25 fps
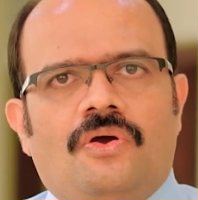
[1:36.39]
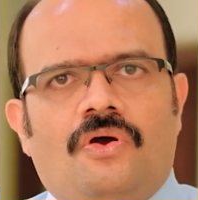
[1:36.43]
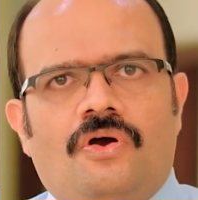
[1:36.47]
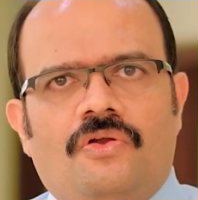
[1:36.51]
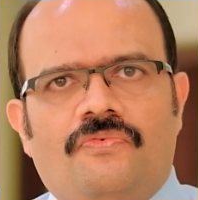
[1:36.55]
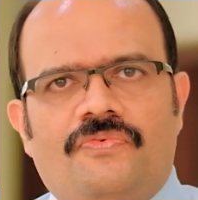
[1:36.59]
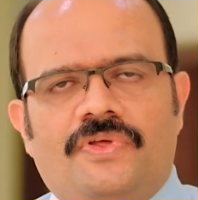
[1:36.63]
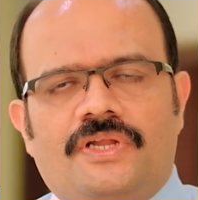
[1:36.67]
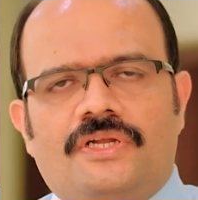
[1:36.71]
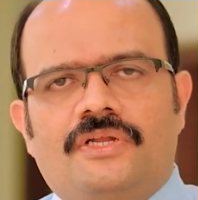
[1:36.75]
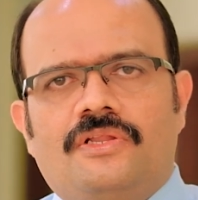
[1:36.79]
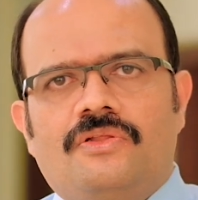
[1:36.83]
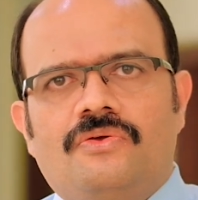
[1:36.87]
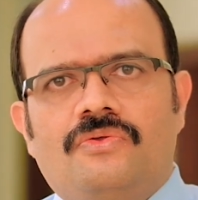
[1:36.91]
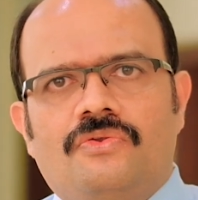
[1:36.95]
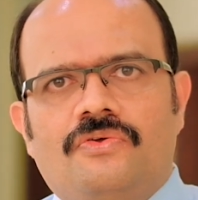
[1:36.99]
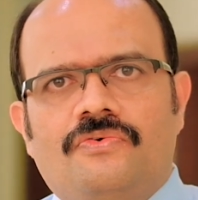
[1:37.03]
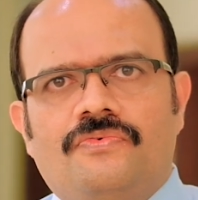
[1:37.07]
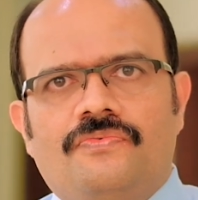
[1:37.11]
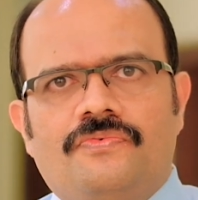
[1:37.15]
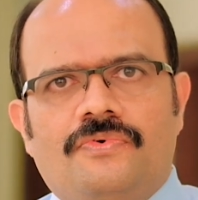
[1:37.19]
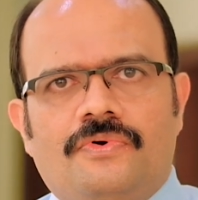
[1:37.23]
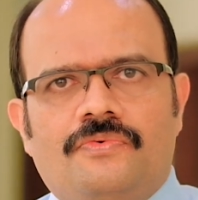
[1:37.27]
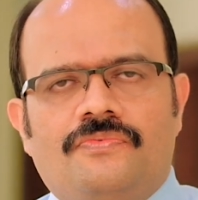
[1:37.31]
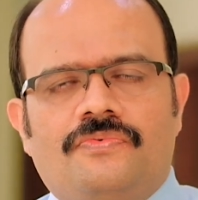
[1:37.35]
Olfactory
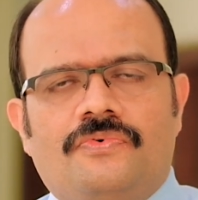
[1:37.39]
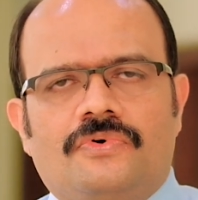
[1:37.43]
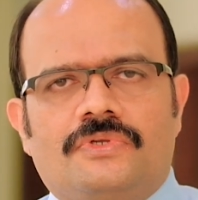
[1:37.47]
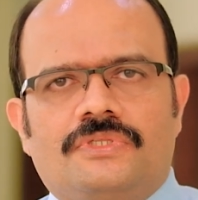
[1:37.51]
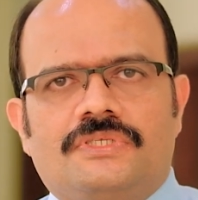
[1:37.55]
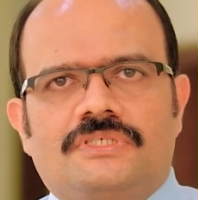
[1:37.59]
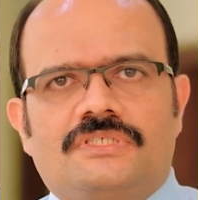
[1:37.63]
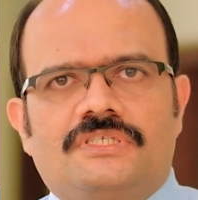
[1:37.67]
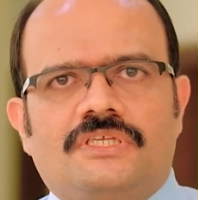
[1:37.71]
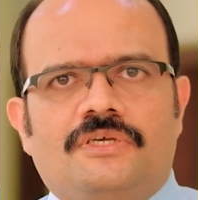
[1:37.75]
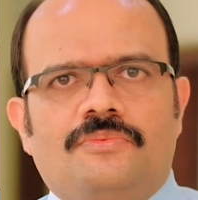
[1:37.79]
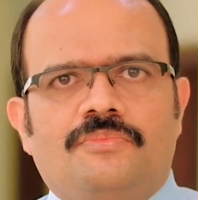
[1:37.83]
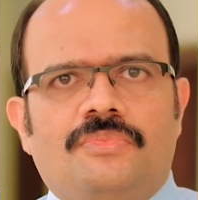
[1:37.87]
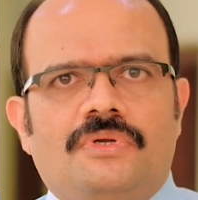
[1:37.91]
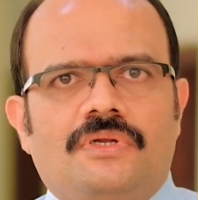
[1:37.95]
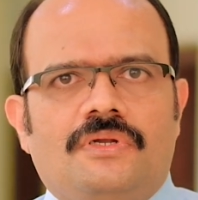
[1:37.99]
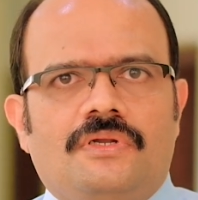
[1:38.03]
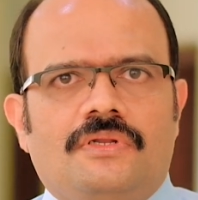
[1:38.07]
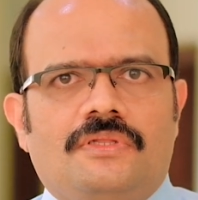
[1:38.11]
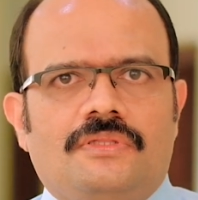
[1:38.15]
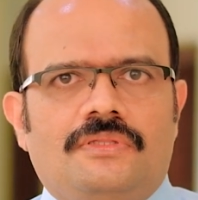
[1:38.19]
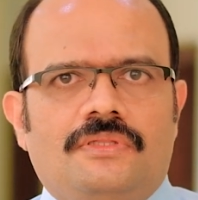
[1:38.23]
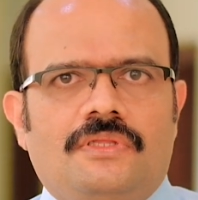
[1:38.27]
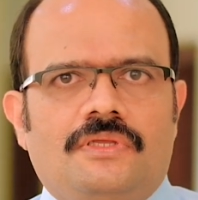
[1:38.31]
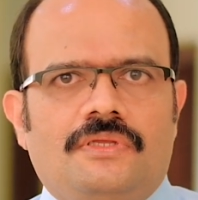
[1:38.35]
groove, for
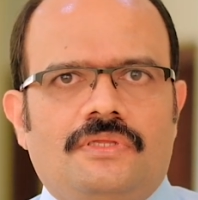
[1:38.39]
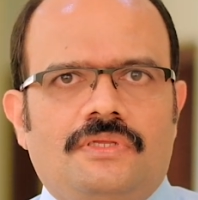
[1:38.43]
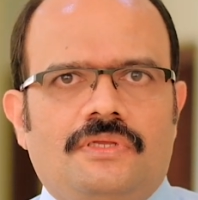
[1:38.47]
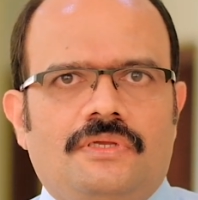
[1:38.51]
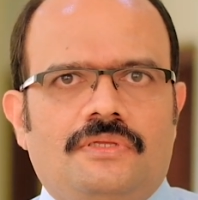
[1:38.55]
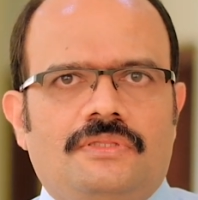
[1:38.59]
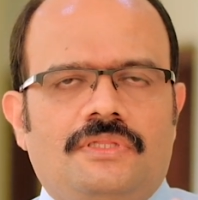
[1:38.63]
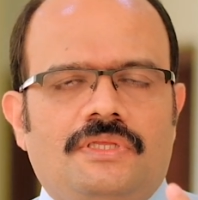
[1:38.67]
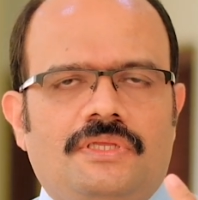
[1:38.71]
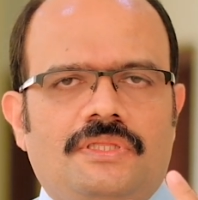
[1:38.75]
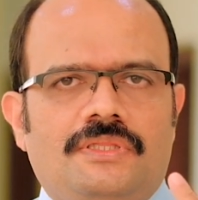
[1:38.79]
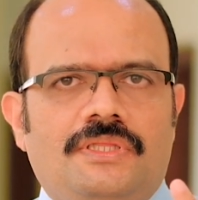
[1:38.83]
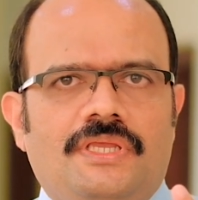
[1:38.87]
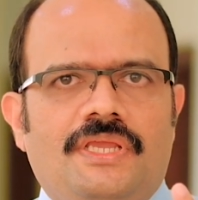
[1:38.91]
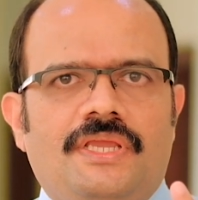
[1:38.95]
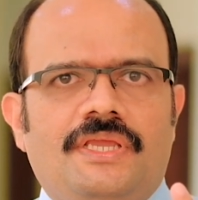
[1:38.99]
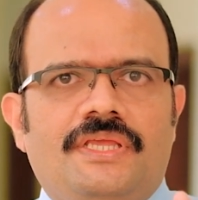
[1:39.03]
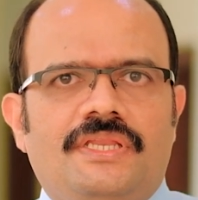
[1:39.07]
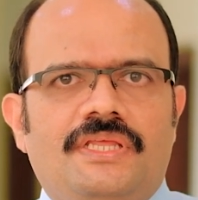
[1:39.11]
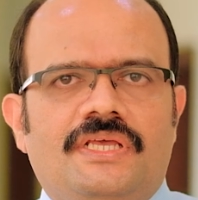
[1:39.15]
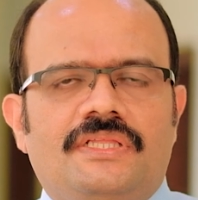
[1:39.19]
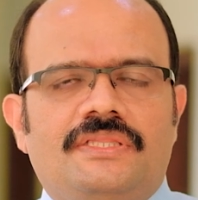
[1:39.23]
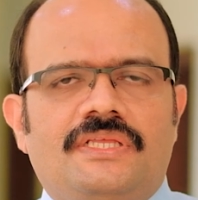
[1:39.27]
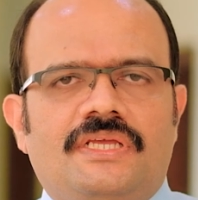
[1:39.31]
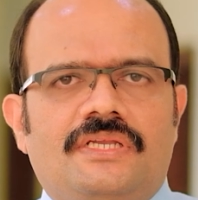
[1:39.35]
example, the
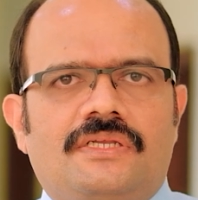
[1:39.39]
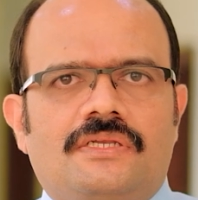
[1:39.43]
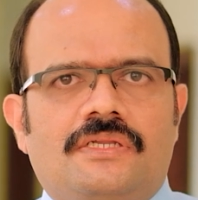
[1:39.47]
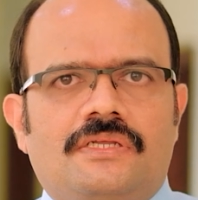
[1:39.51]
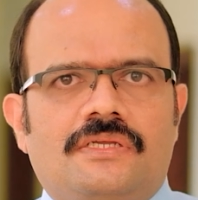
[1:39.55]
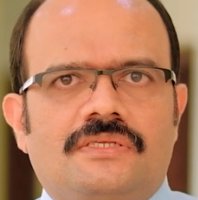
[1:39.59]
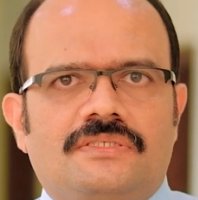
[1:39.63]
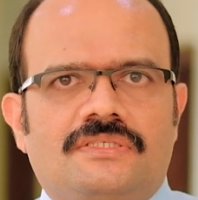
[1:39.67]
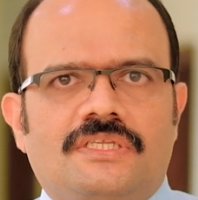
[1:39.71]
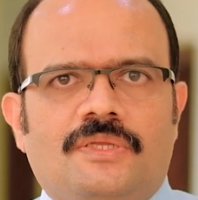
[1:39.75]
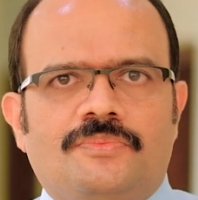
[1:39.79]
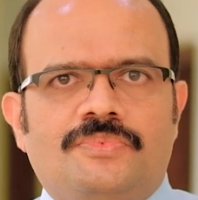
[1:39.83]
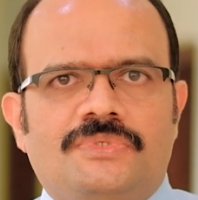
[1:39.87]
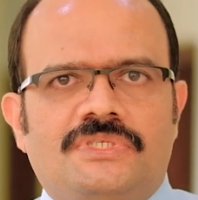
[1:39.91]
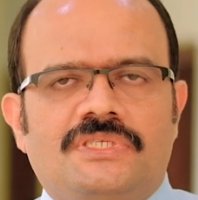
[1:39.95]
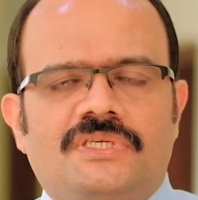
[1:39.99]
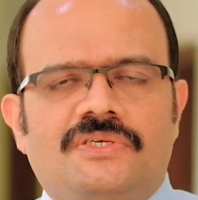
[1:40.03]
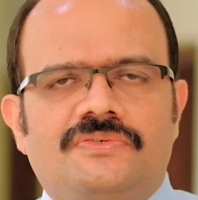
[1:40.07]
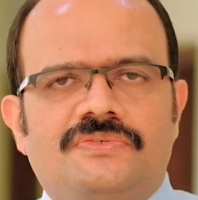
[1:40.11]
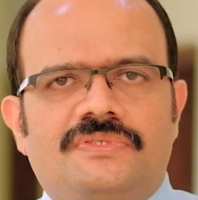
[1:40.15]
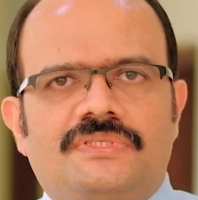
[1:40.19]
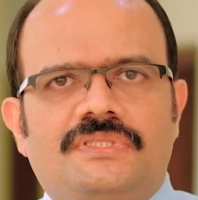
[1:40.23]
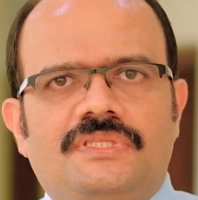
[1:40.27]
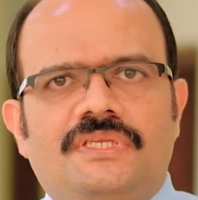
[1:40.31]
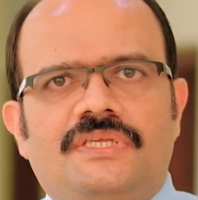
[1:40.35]
area that
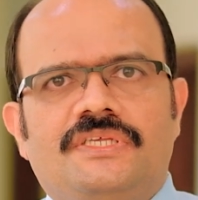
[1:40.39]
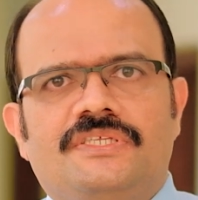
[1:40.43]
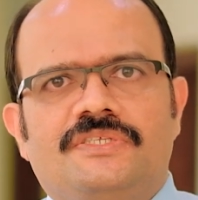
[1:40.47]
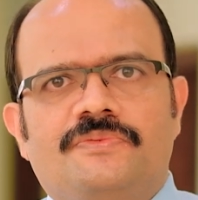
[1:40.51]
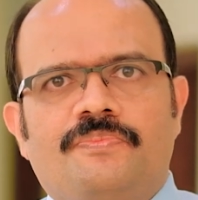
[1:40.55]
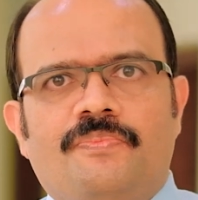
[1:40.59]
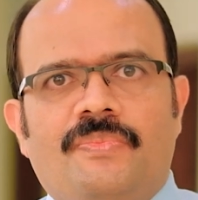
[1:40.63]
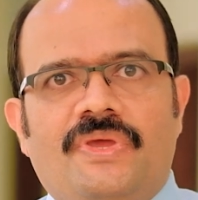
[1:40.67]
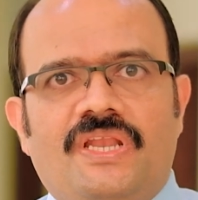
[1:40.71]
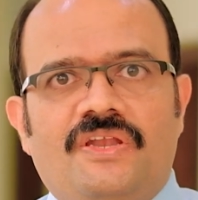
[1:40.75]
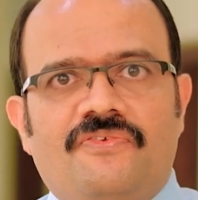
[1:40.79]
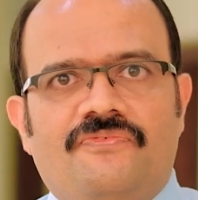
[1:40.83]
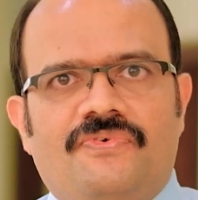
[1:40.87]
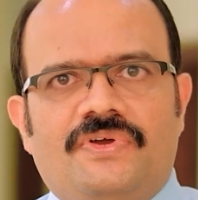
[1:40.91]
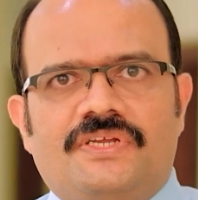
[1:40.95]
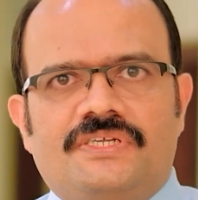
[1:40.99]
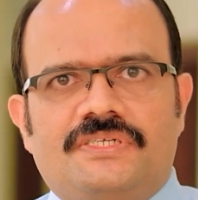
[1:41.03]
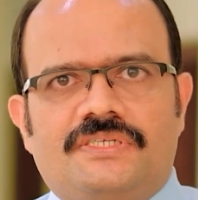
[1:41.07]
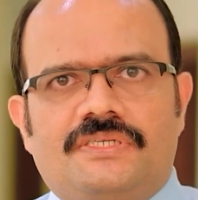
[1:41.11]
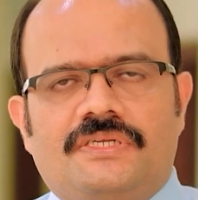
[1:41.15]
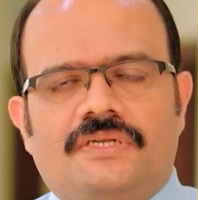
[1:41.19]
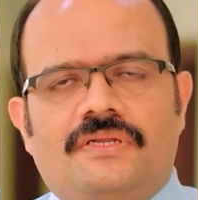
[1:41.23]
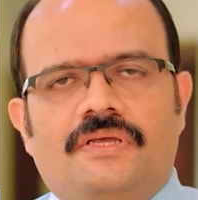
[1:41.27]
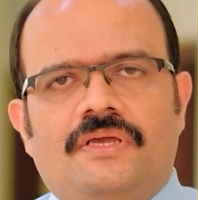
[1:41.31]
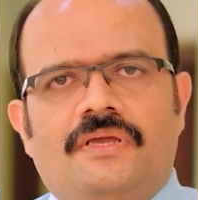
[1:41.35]
subserves the smell
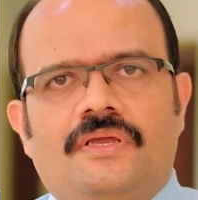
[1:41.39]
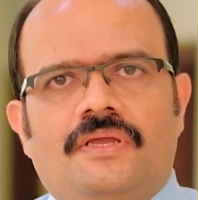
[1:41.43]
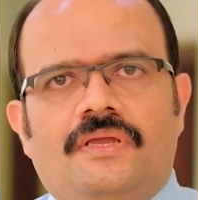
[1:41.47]
function.